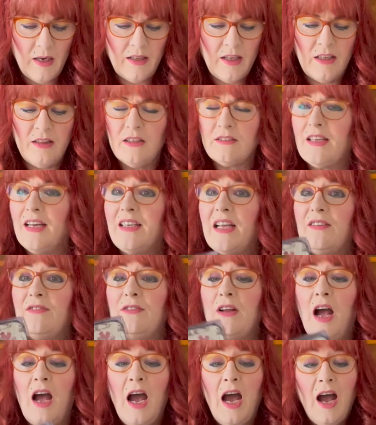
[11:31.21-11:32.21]
They look like
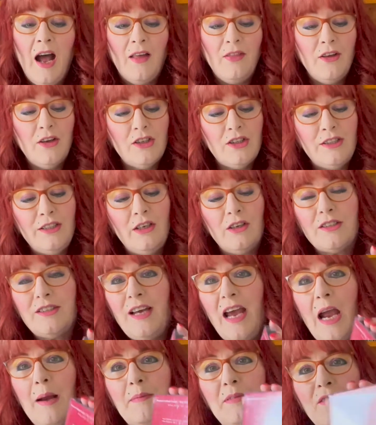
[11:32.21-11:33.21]
they're still
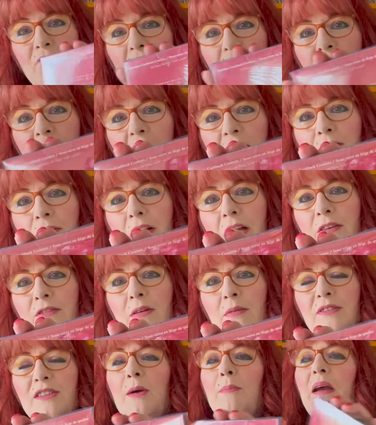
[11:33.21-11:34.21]
taped. They've never
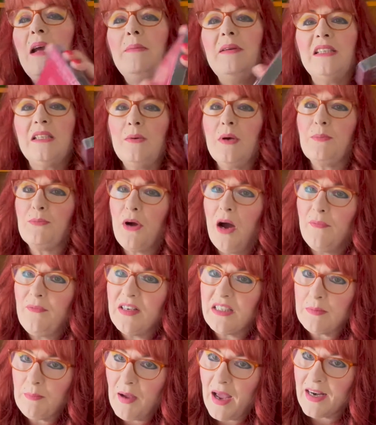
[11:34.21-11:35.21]
even, so maybe someone brought
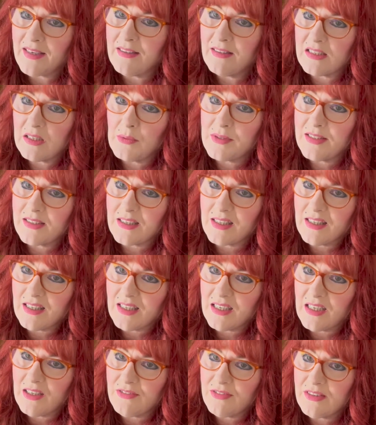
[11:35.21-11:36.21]
this back to someone as a
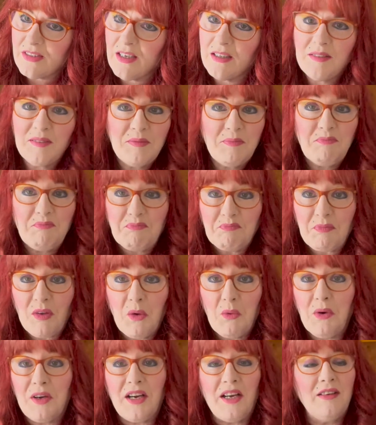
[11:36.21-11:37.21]
gift.
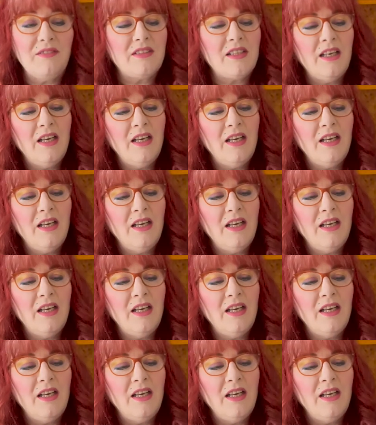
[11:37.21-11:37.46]
Whatevs.